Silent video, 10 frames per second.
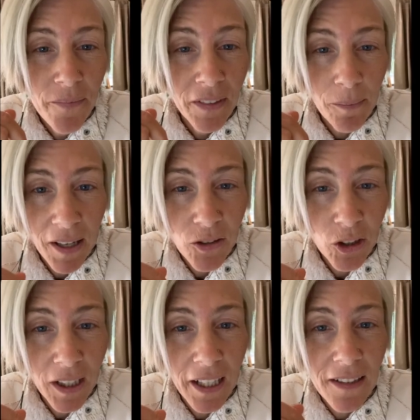the
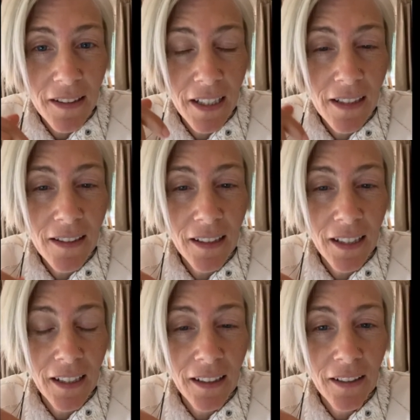masterclass is
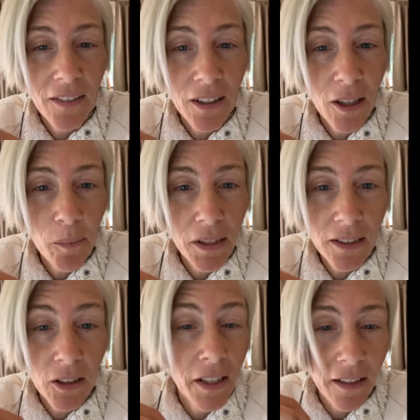in the comment
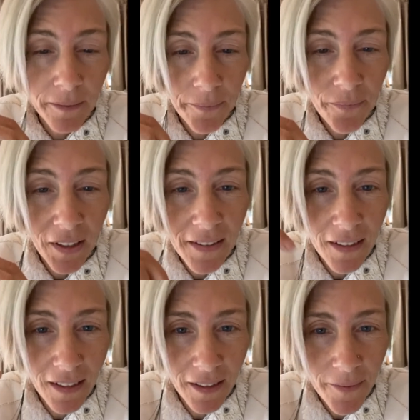or is
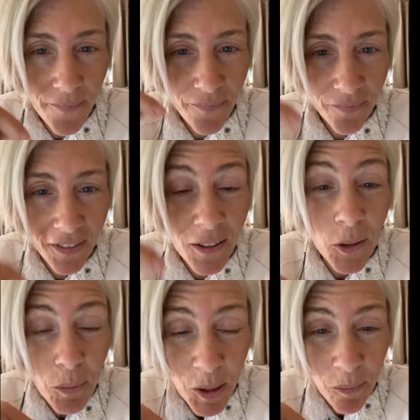in the
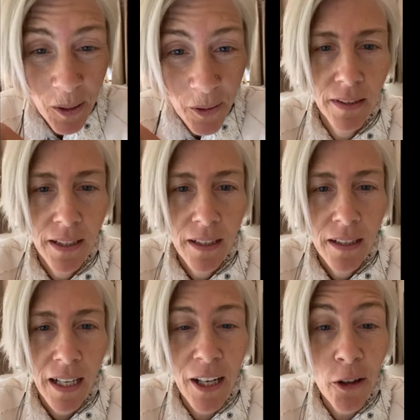description below.
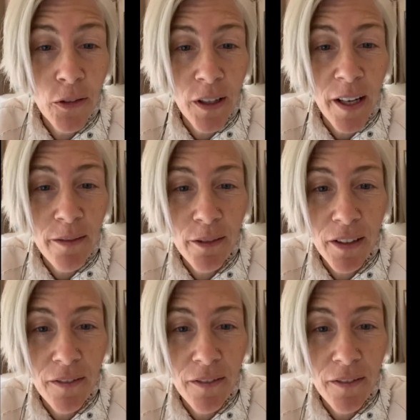I also have a free